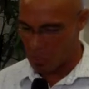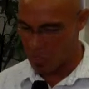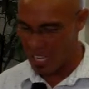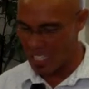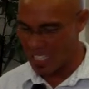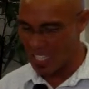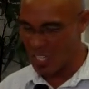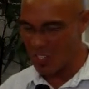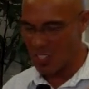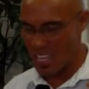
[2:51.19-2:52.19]
So the idea
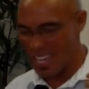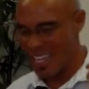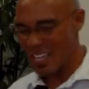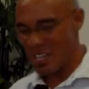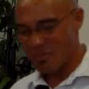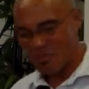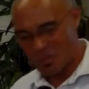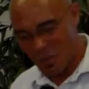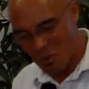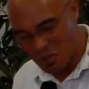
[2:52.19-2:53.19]
here is, hey,
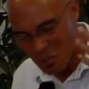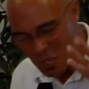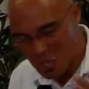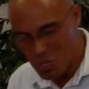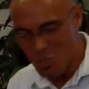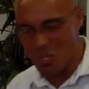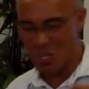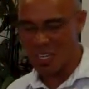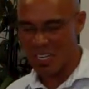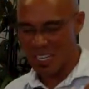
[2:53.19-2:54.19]
don't be too
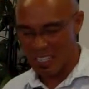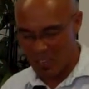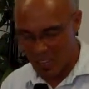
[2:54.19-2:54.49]
good.